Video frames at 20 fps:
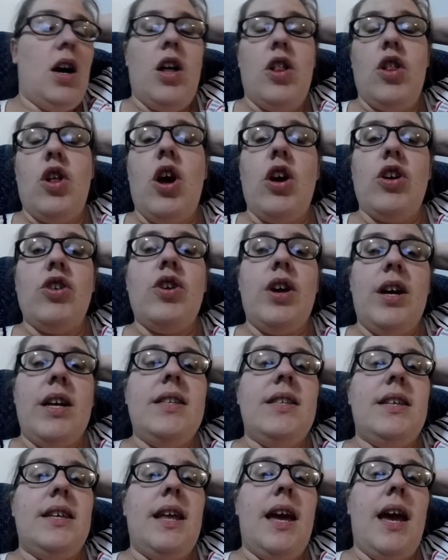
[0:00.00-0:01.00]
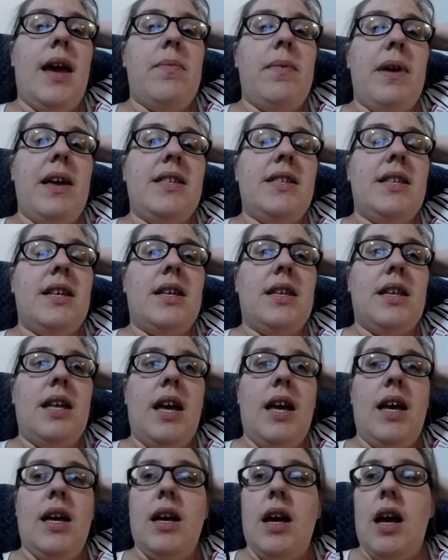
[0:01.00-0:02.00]
Long, crazy day,
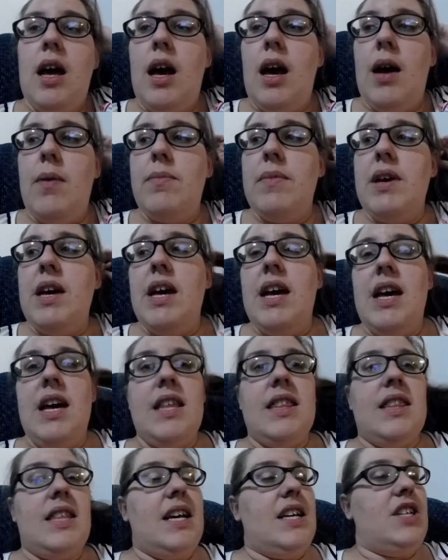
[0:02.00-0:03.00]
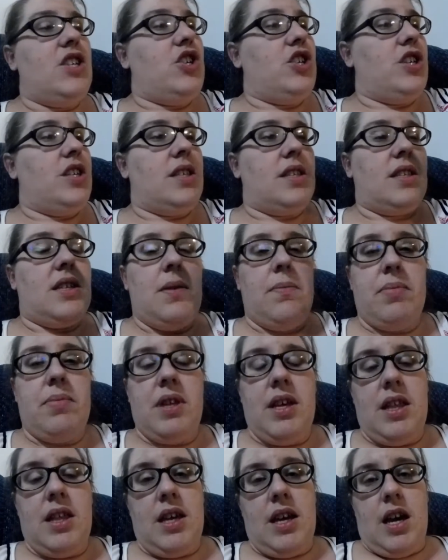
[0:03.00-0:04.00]
basically. Things just
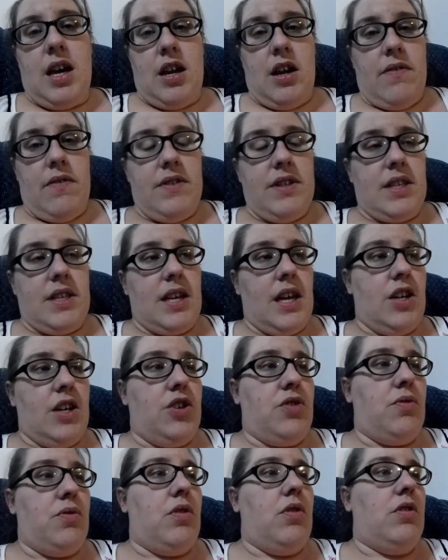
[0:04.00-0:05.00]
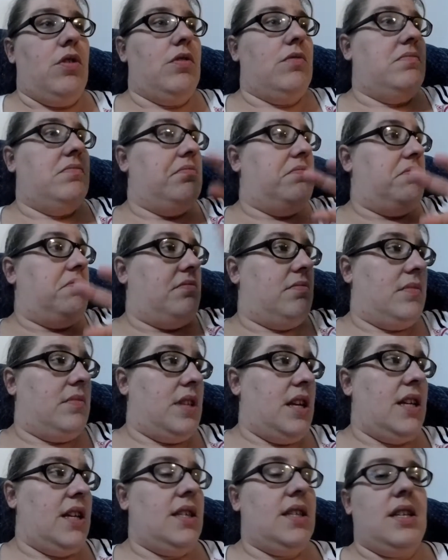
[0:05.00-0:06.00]
completely got off of schedule.
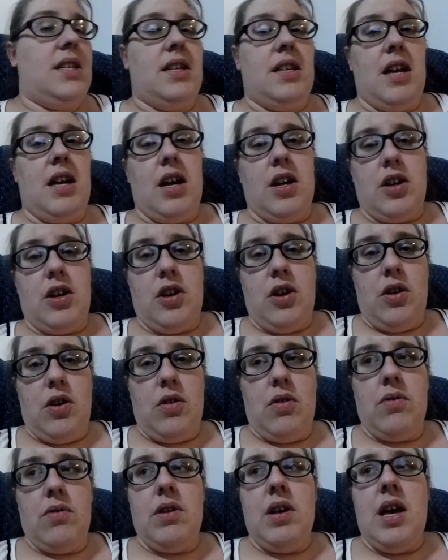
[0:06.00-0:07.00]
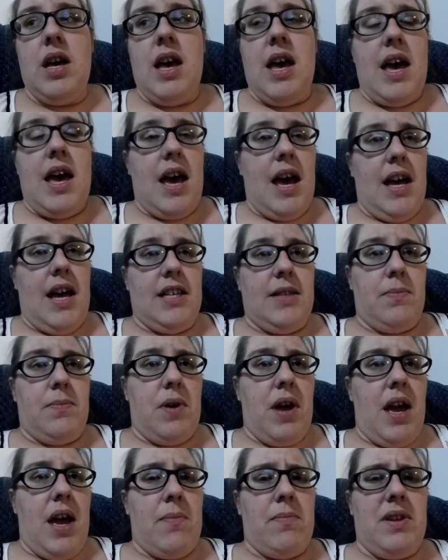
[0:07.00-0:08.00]
Things did not go as
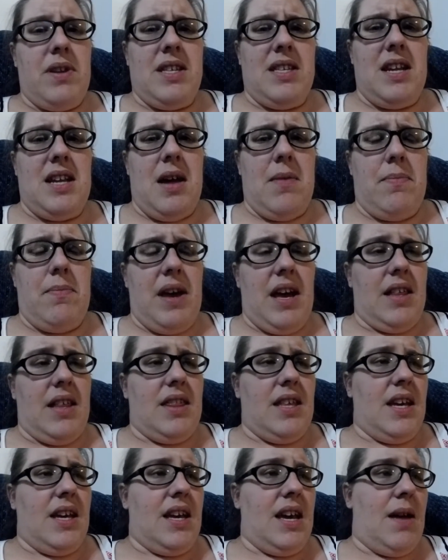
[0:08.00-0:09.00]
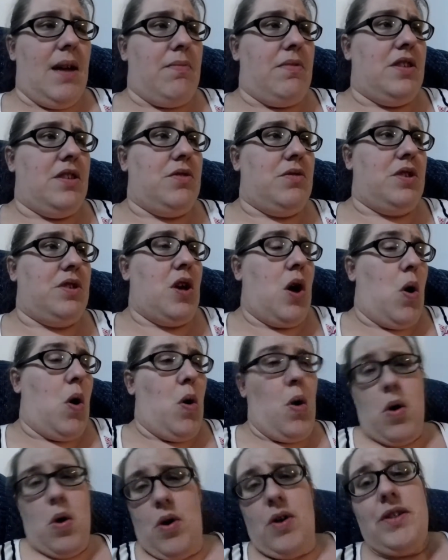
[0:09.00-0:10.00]
planned, but it's not a bad thing. It happens to us
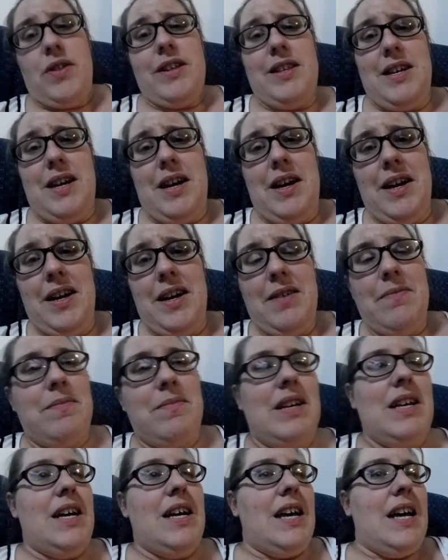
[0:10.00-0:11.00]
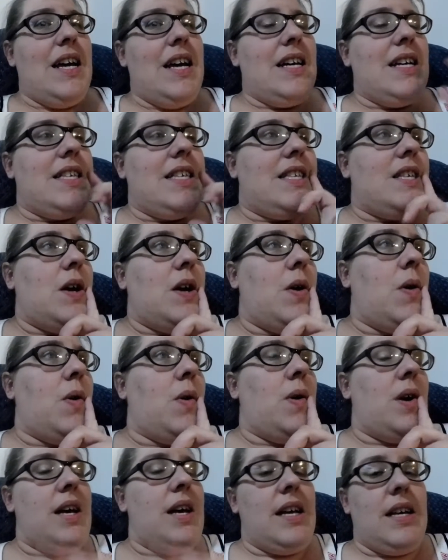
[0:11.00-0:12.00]
all the time.
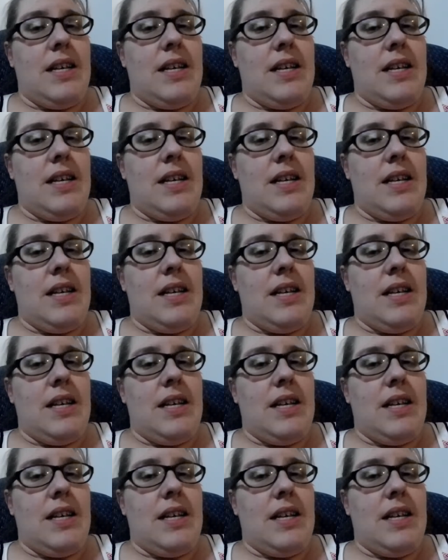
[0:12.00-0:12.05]
So,